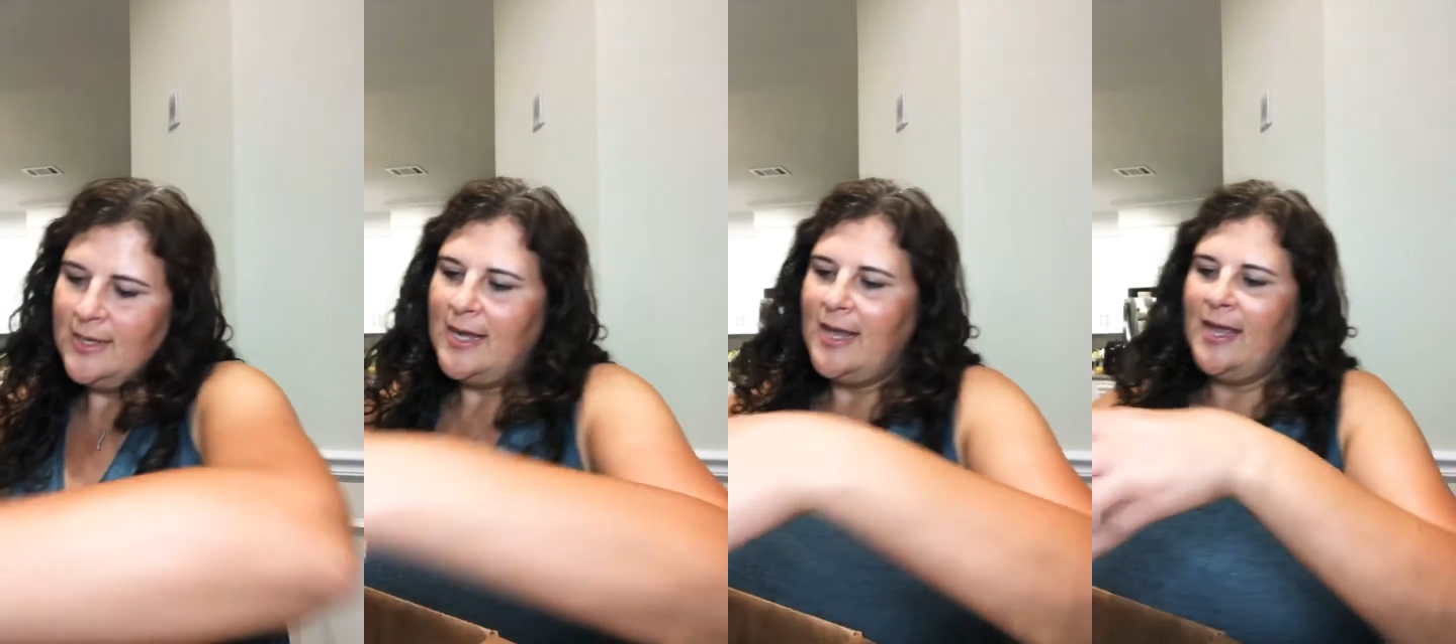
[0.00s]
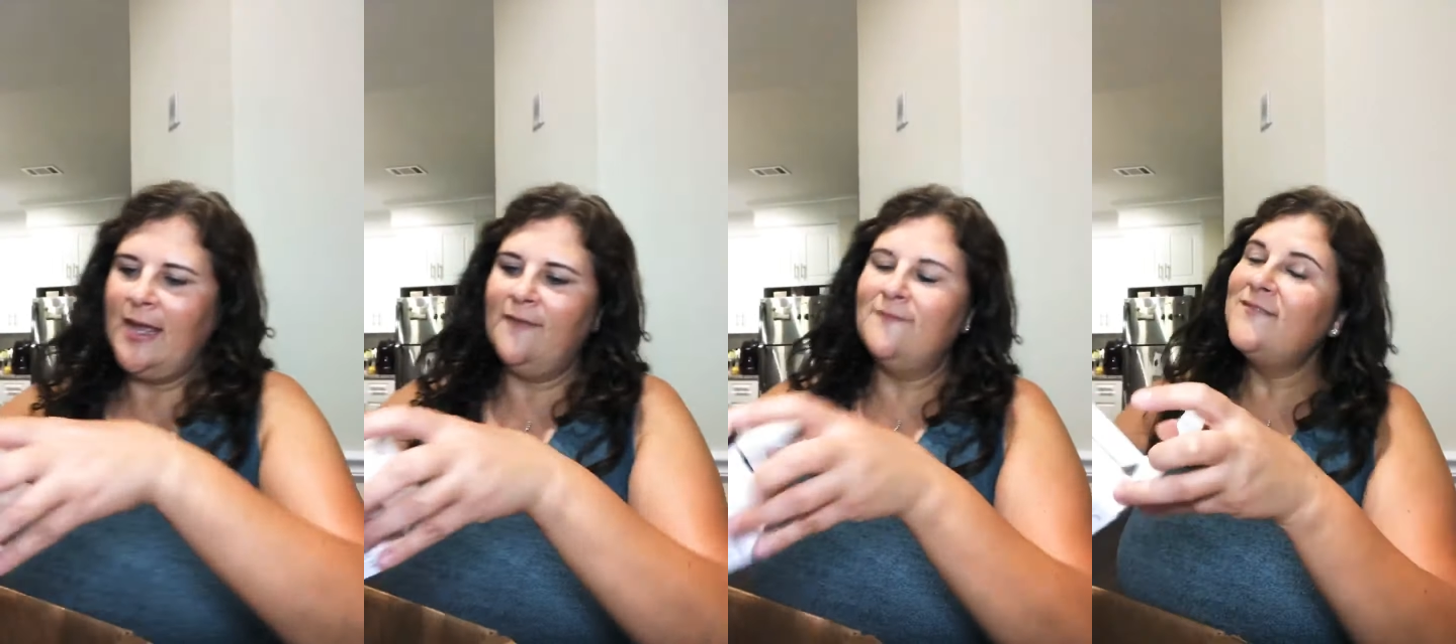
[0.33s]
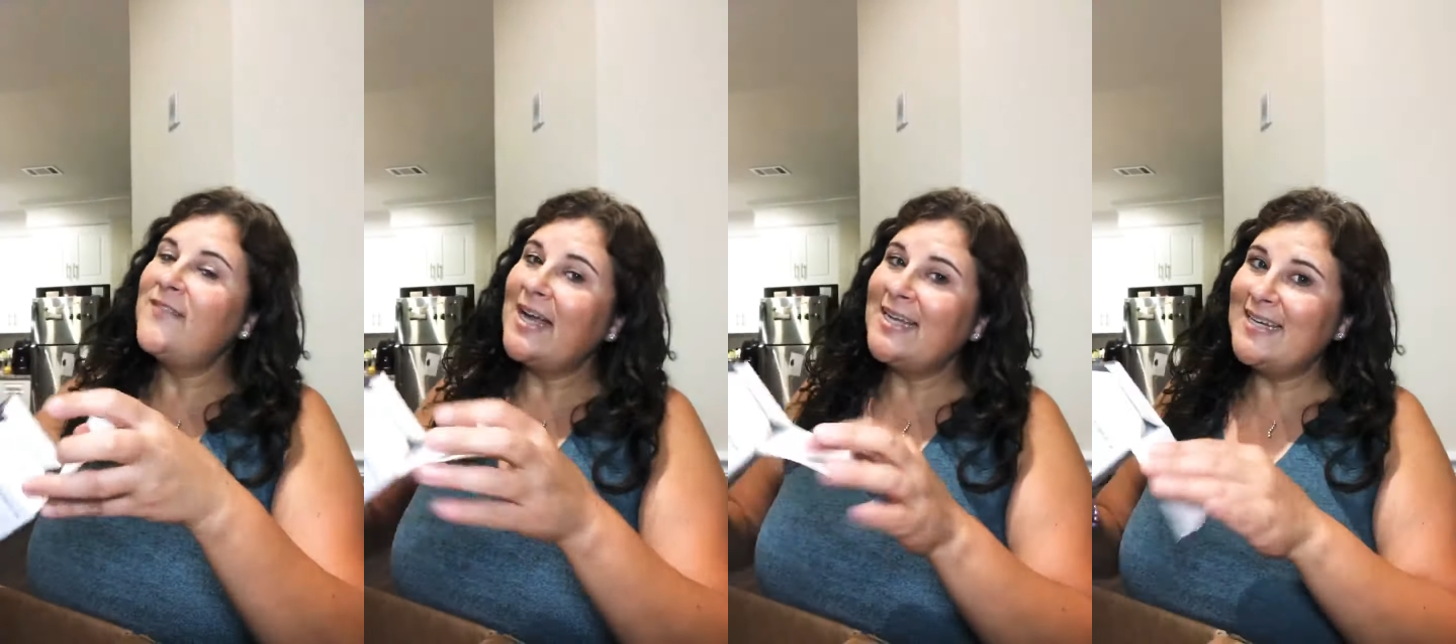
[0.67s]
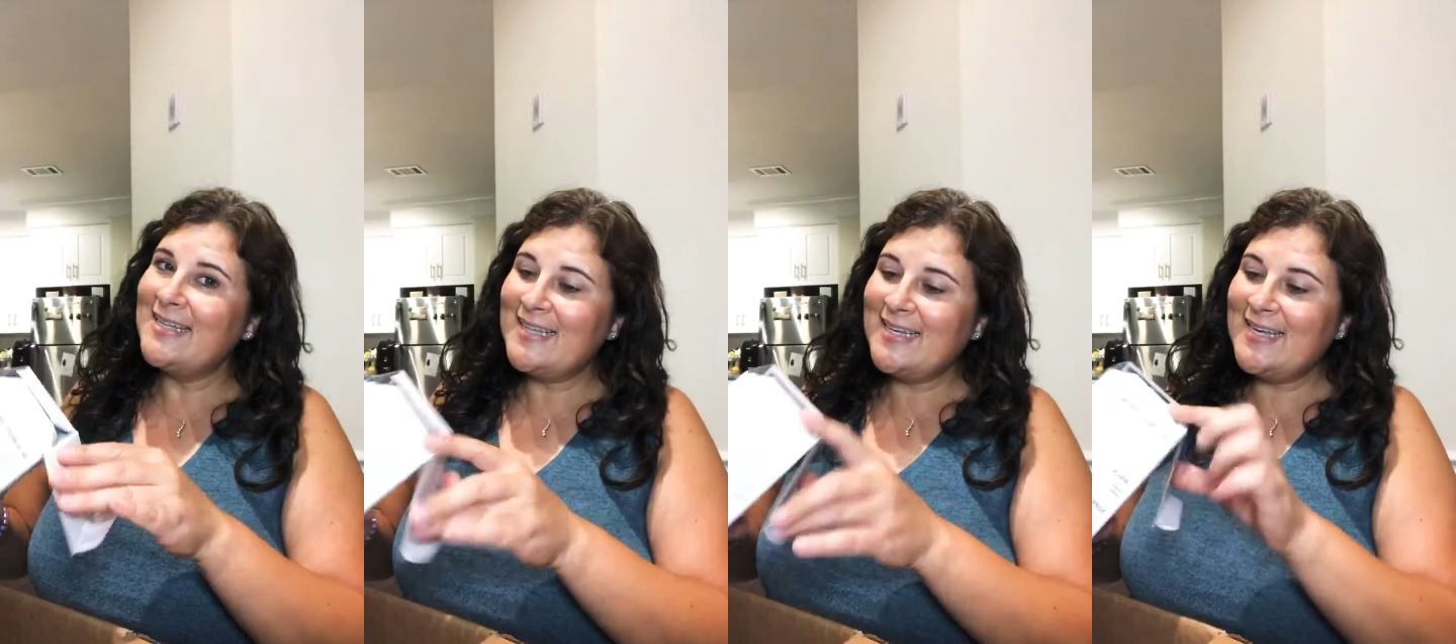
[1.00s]
And
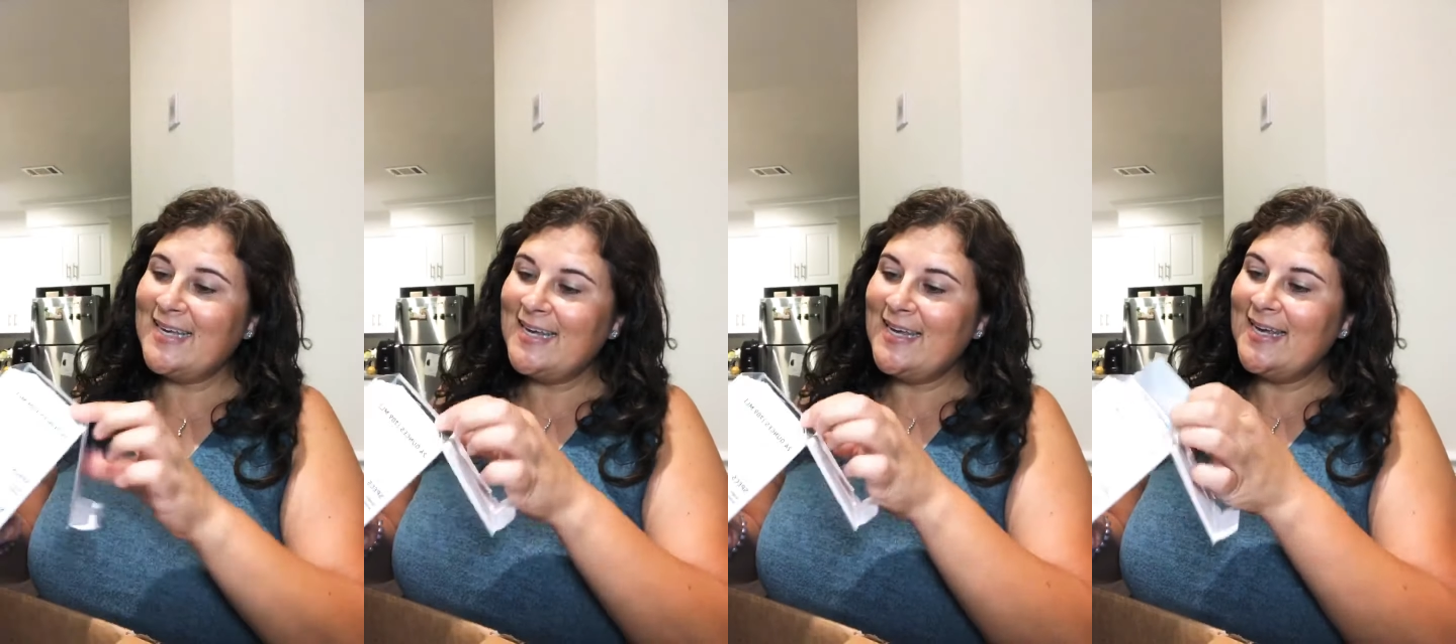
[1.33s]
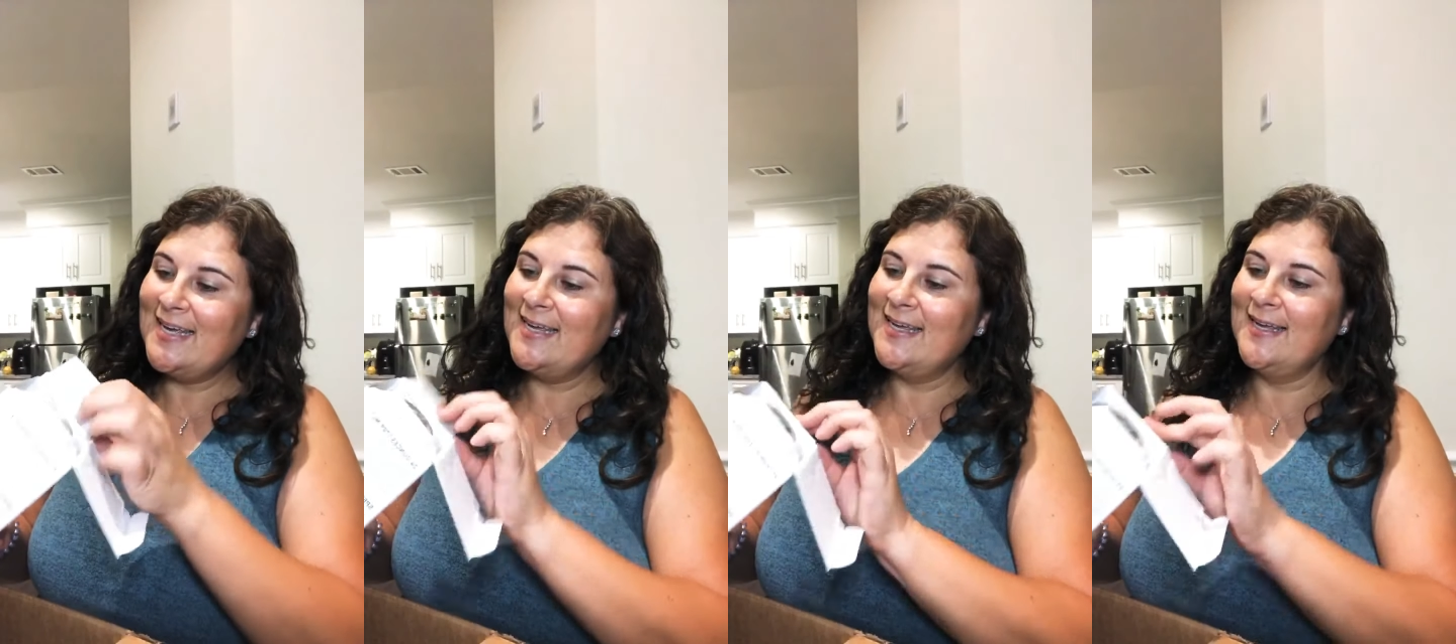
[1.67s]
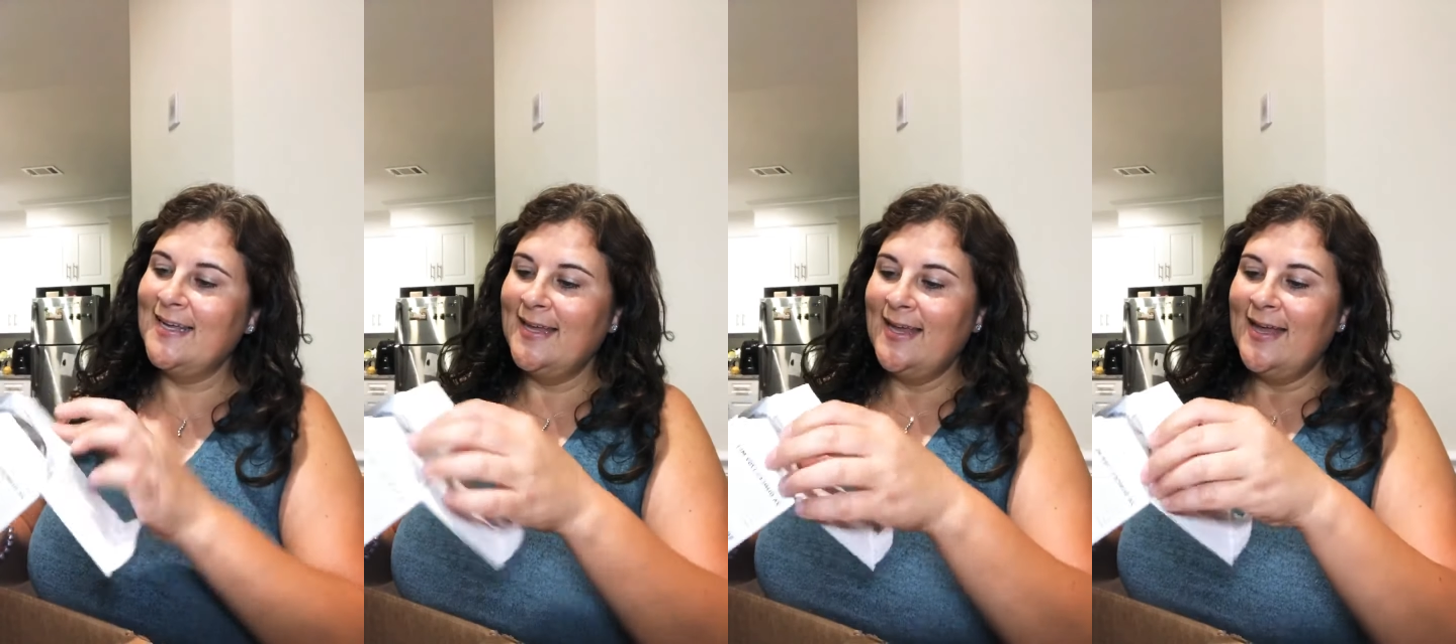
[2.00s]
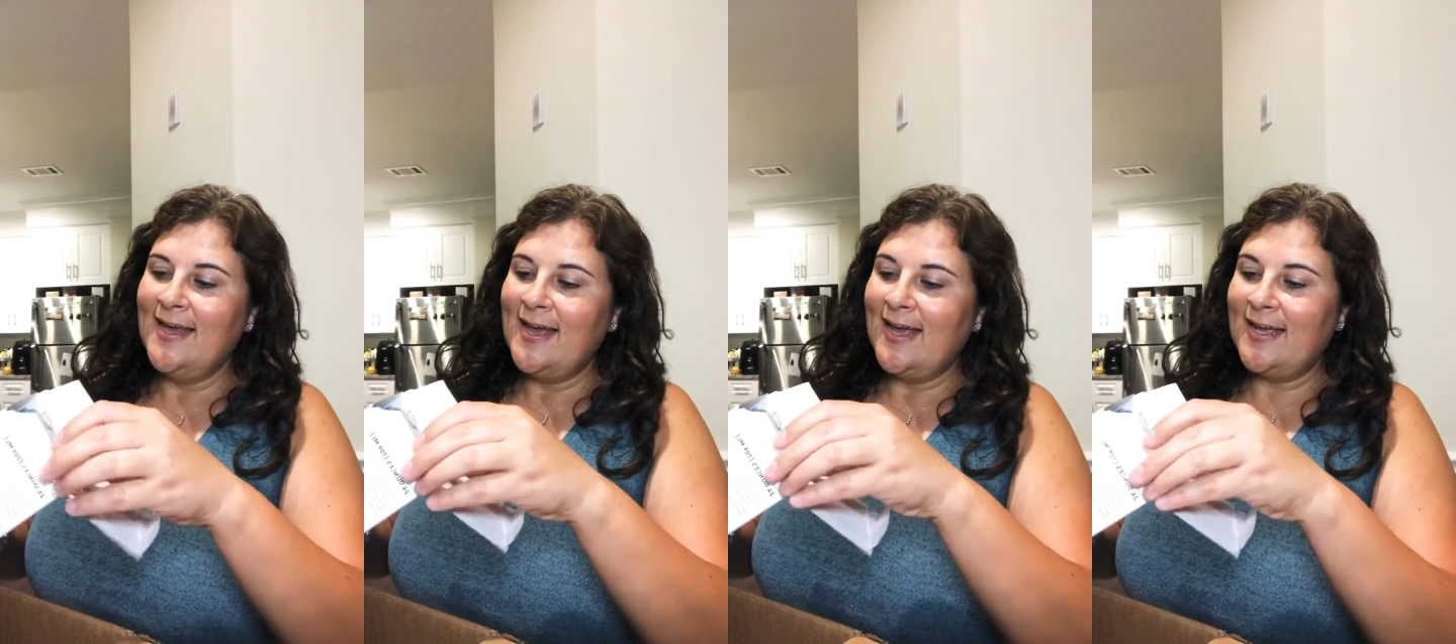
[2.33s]
finally,
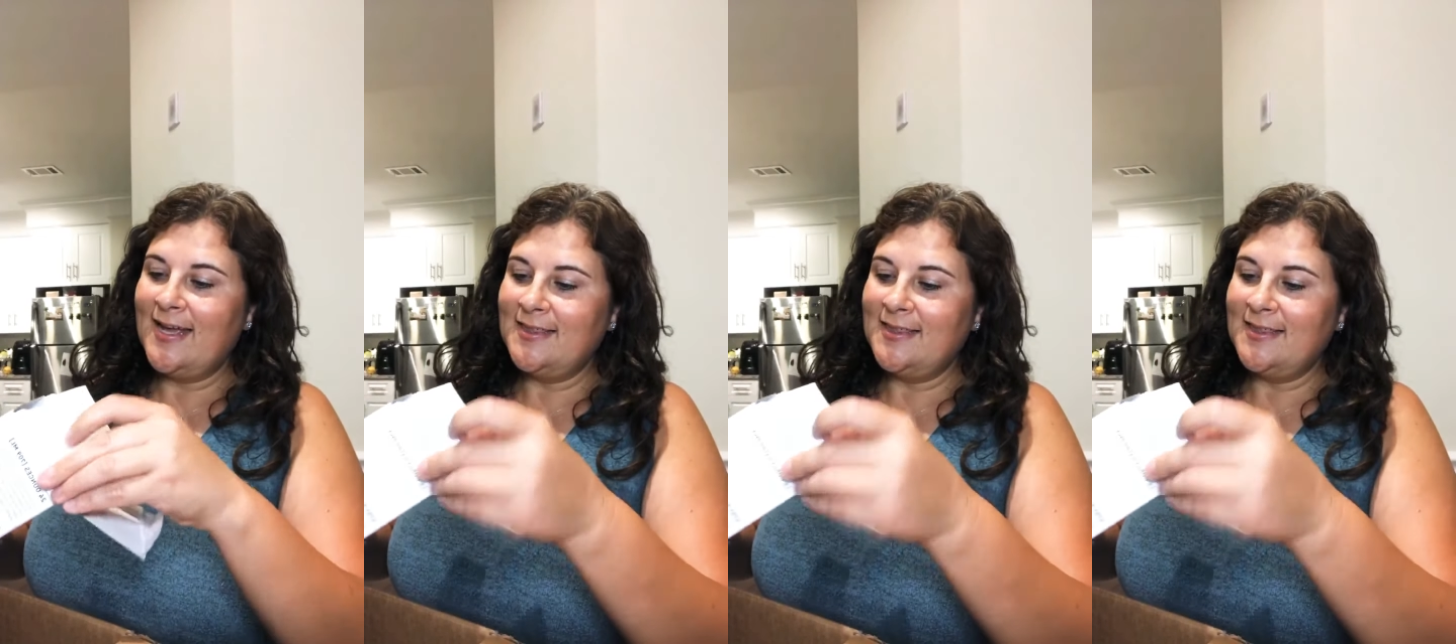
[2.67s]
I